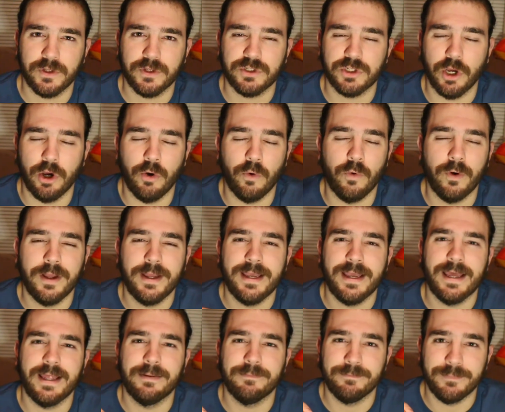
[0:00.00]
So
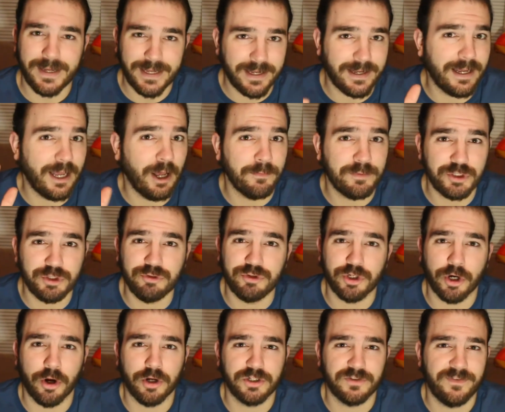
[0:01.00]
it helps you
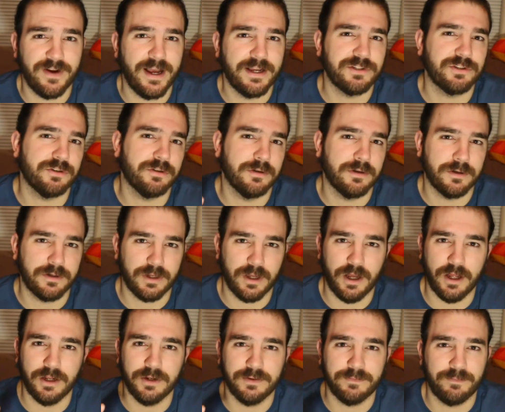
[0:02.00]
charge
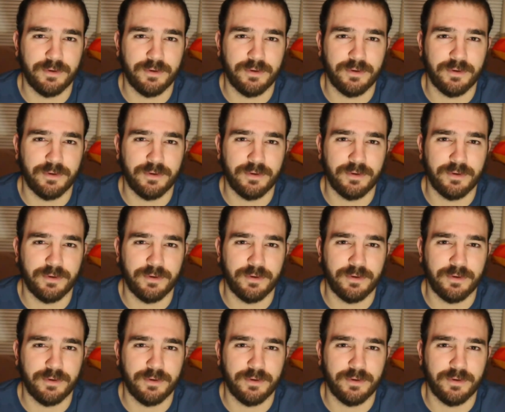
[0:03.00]
faster,